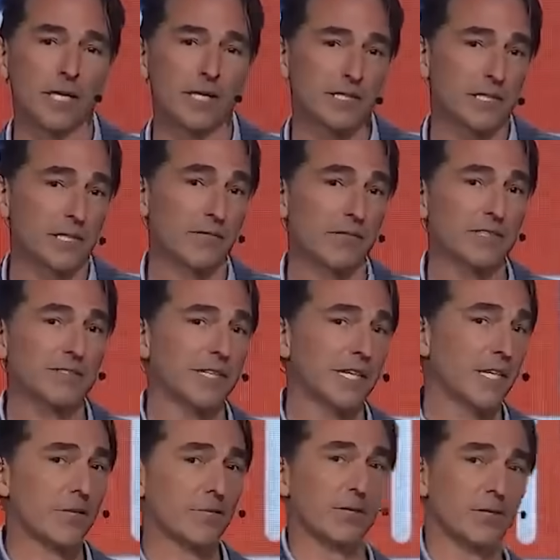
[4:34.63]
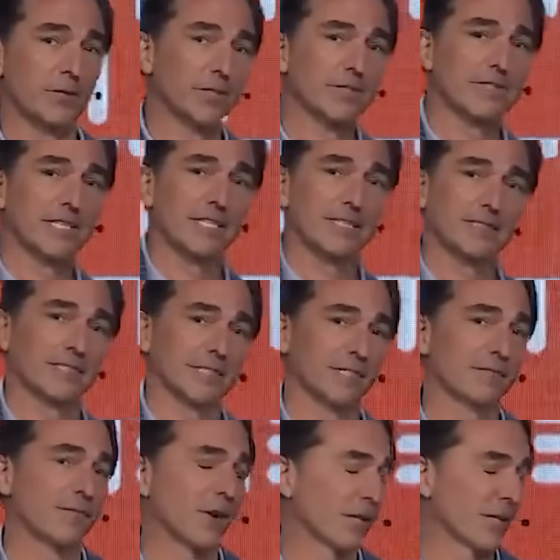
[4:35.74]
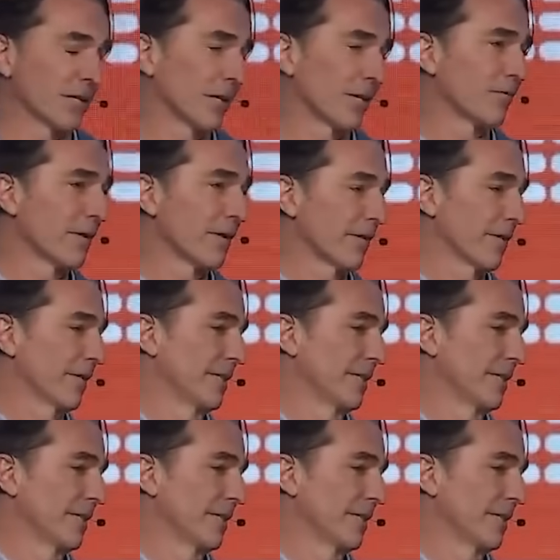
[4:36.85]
to convince the interviewers to instantly fall in love with.